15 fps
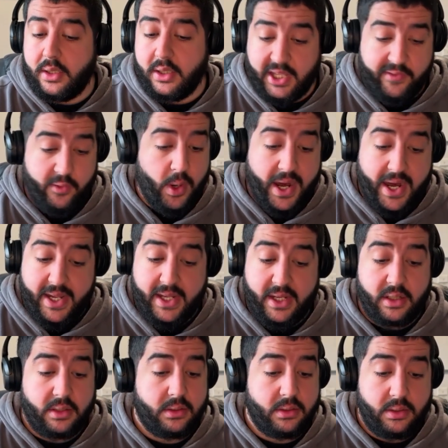give a
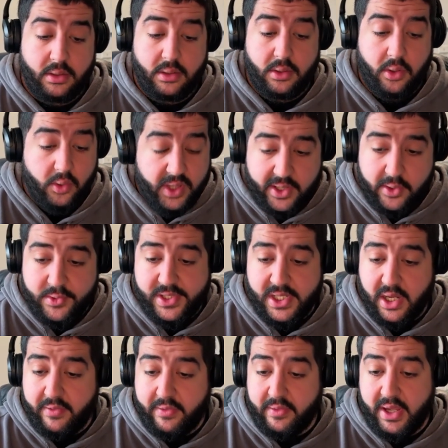rating, all that good
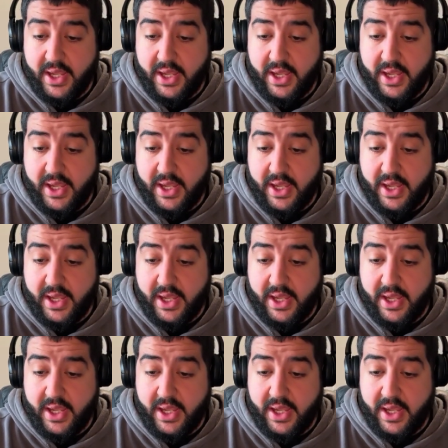stuff.